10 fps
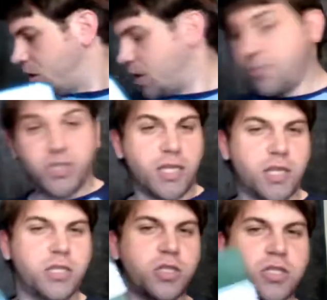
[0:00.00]
in
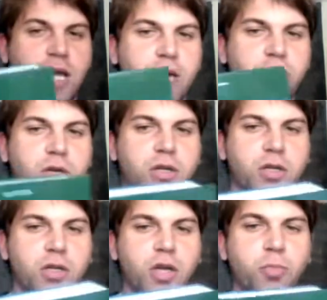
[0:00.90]
particular, it does have
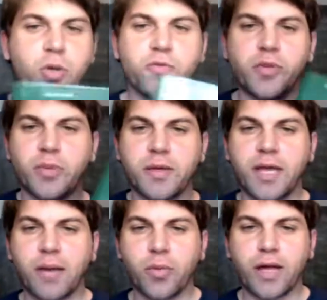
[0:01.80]
a, a proof of the Baker
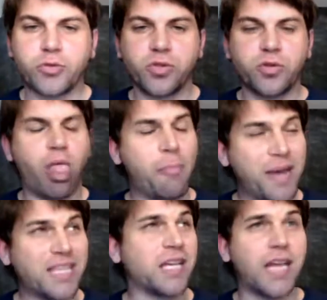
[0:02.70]
Campbell, House,
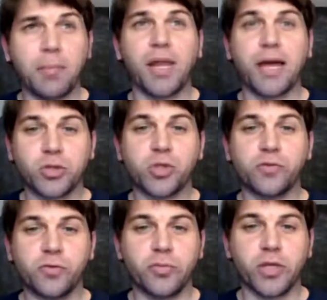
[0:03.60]
Baker Campbell Hausdorff
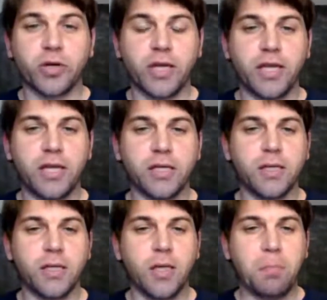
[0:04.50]
formula in here,
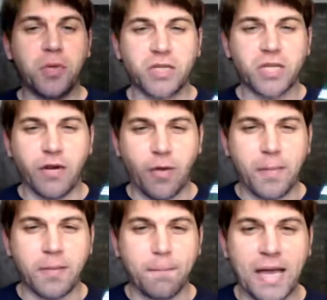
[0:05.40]
but it's kind of a
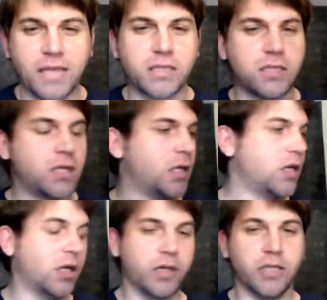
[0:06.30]
big mess.
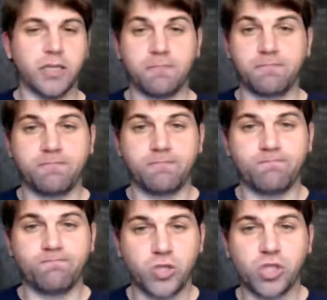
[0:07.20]
Uh, there's a
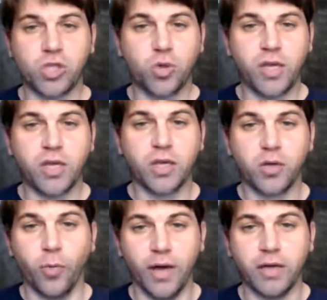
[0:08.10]
much quicker
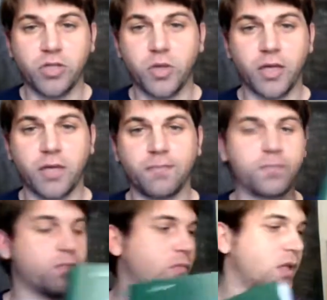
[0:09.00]
way of doing it.
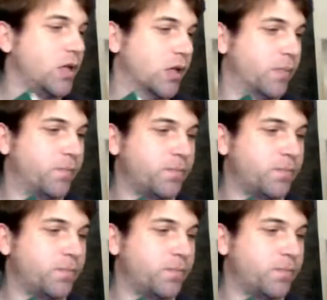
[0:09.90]
Um,